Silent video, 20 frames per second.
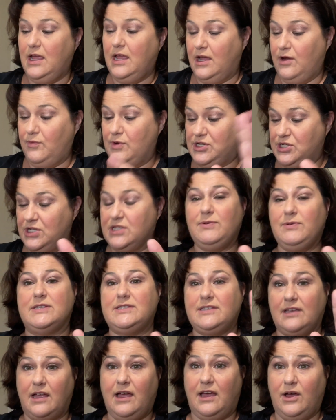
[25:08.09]
which is what
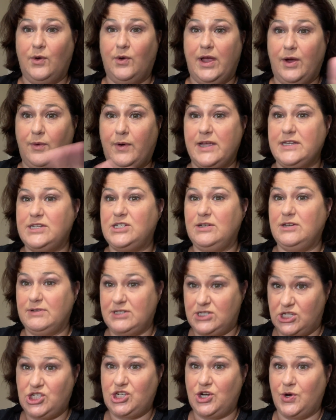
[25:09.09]
Sacajewea was. She was
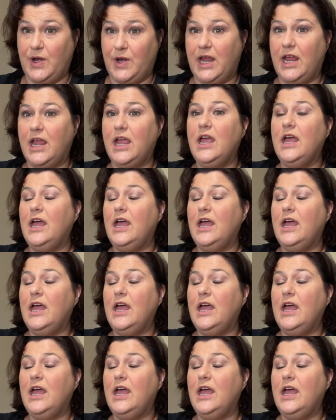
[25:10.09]
Shoshone.